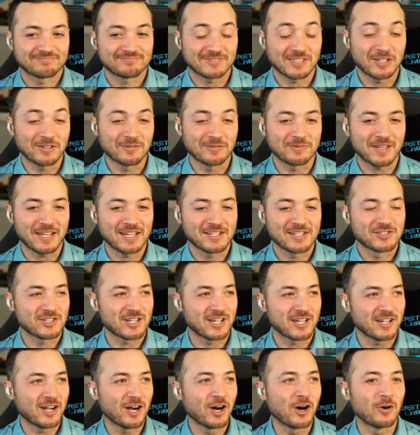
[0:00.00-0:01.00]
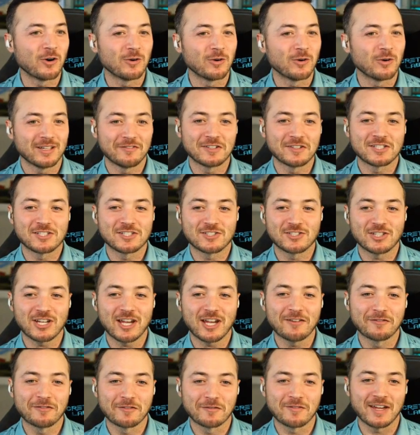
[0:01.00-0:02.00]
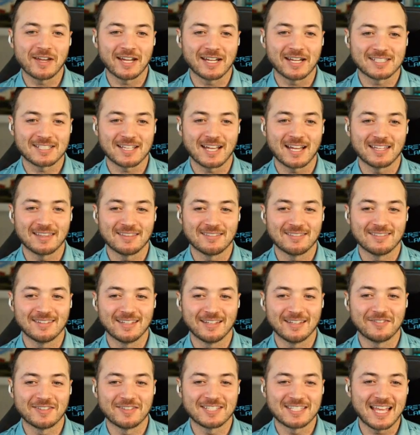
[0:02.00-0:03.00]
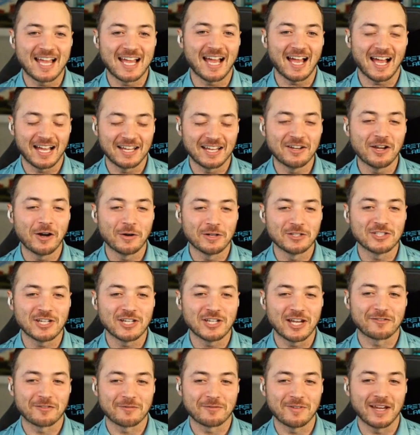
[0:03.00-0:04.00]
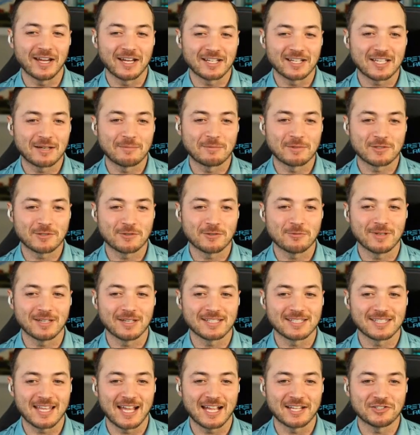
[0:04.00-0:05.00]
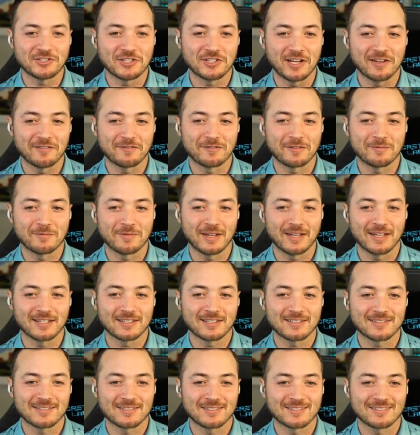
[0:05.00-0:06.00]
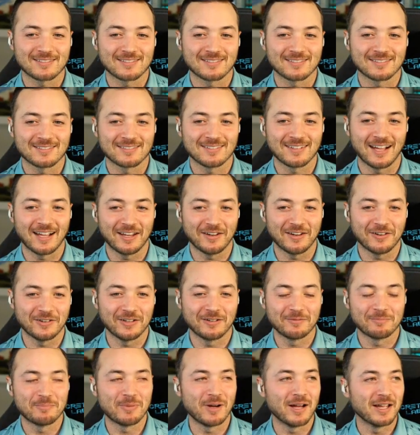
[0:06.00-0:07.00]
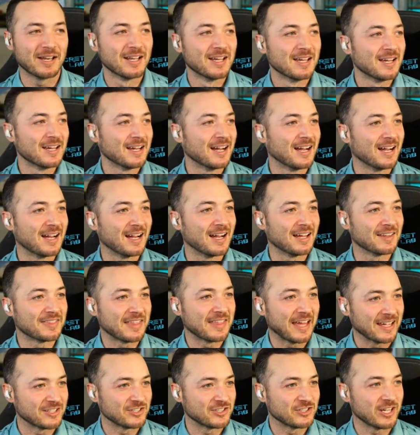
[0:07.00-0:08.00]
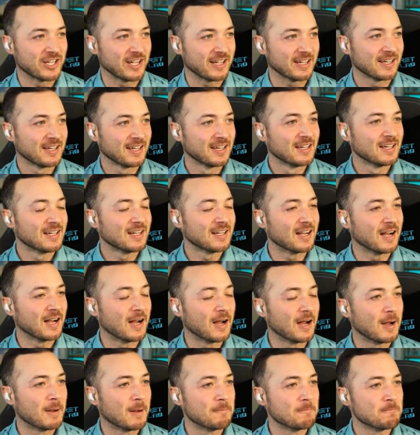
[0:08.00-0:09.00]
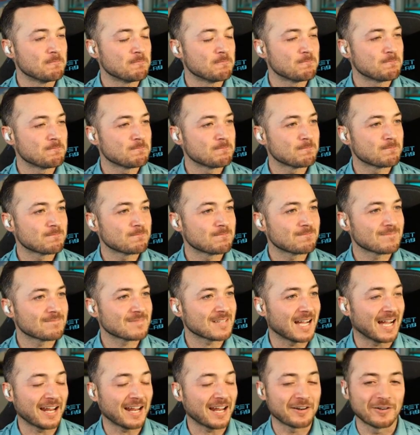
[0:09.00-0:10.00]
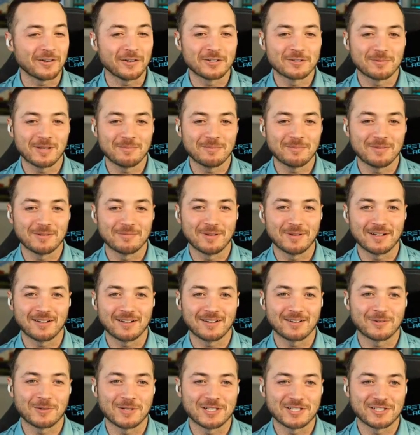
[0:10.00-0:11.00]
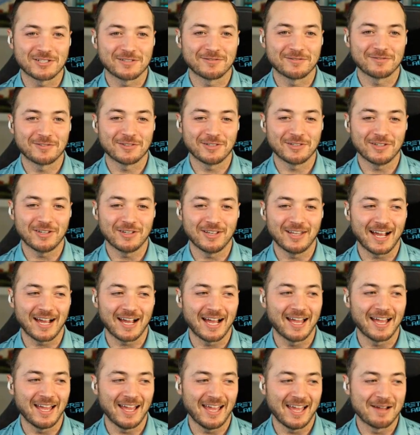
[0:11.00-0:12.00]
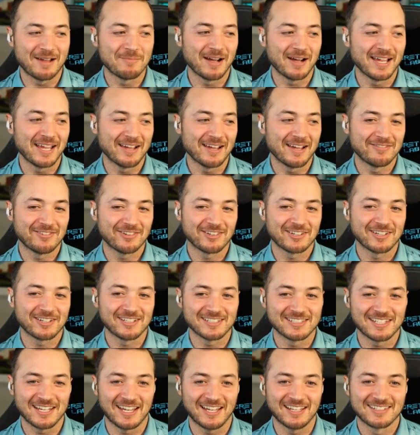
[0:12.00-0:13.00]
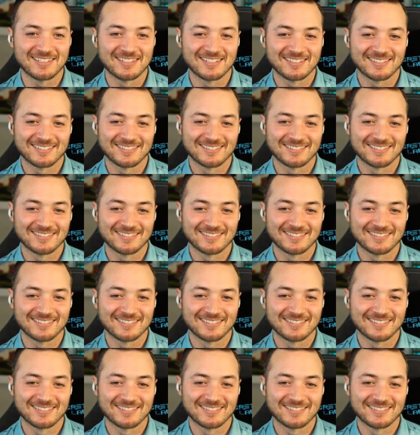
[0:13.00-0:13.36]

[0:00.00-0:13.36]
Oh, thanks, Jay. Oh, if it's Jay from Vegas, I if it's that I know a Jay from Vegas. I'm assuming it's that Jay from Vegas. I don't know, but uh, oh. thanks, Jay. Um, I don't know. This might be a better question for you. Like, I, am I ever content?